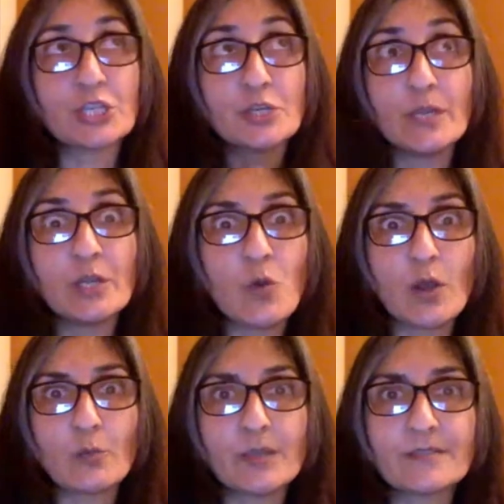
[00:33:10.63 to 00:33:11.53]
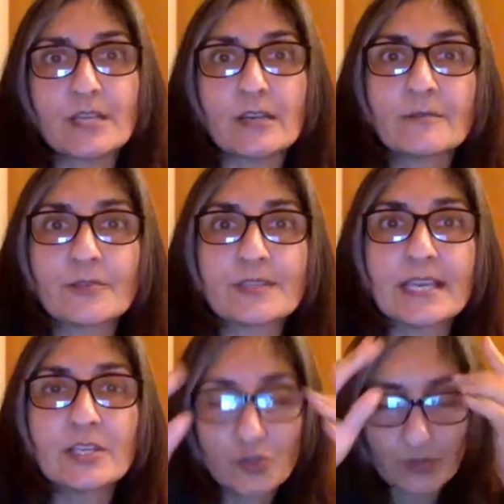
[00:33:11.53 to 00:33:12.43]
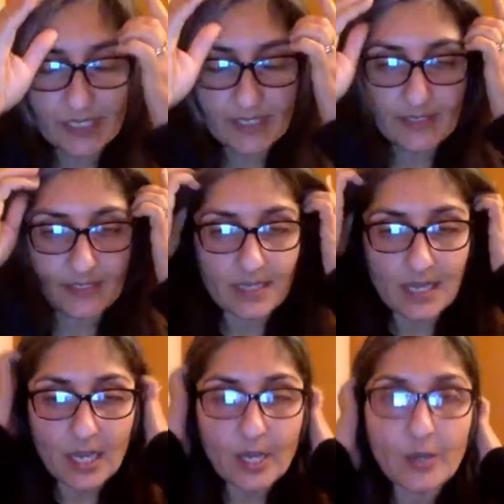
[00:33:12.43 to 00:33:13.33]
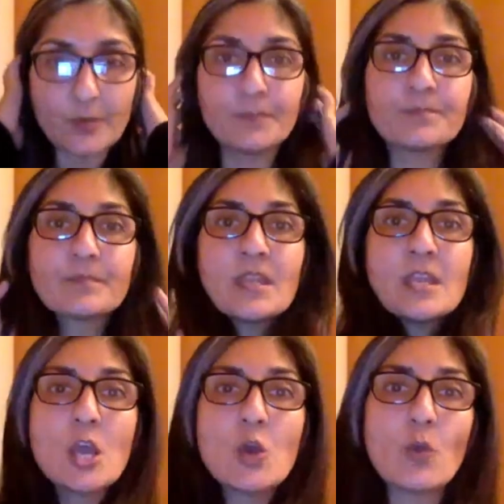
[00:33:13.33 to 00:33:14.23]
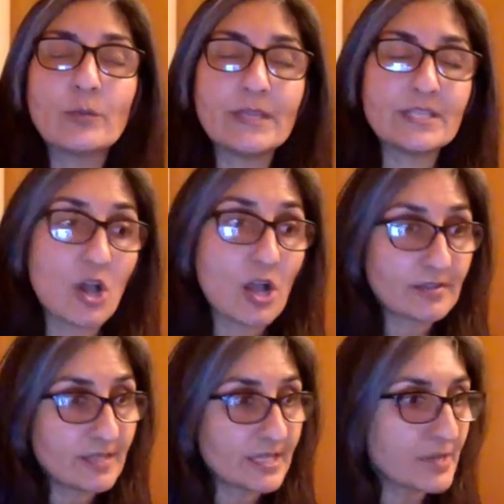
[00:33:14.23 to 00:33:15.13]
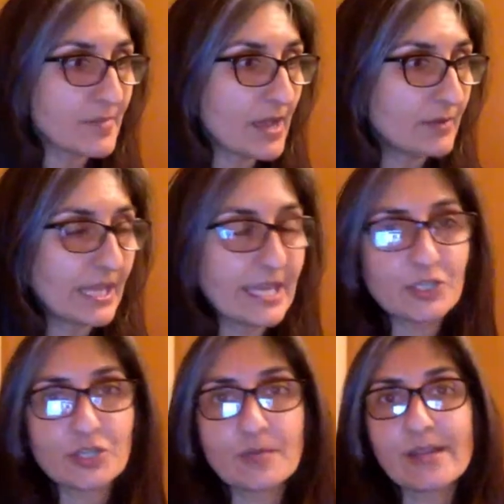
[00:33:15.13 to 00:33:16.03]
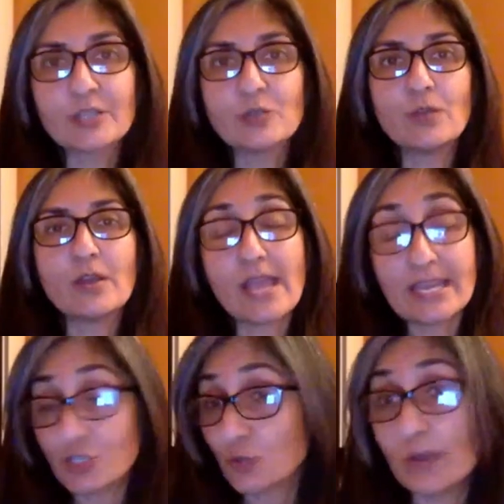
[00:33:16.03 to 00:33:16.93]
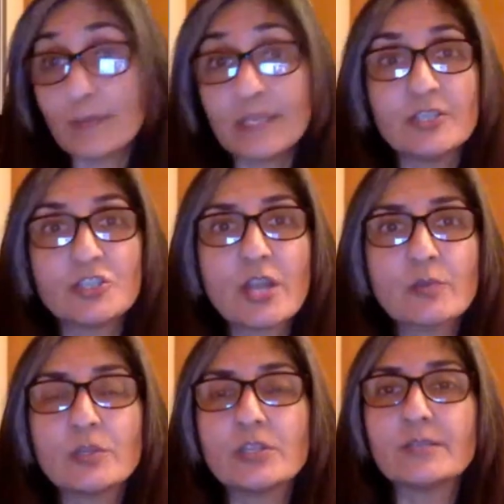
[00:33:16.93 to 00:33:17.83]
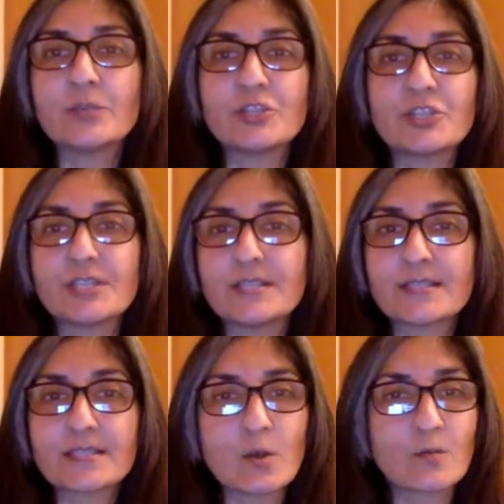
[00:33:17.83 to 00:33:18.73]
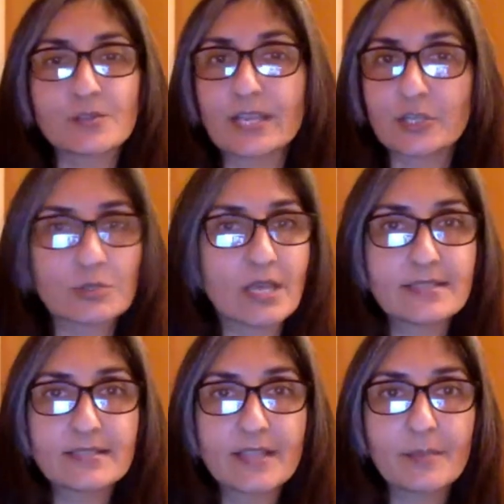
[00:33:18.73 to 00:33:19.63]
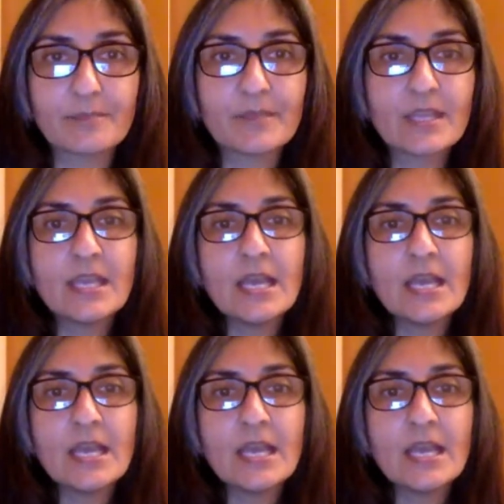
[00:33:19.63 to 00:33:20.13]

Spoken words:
doing what we've done for centuries. When we talk and think about Asian women in general, which is over-sexualize them.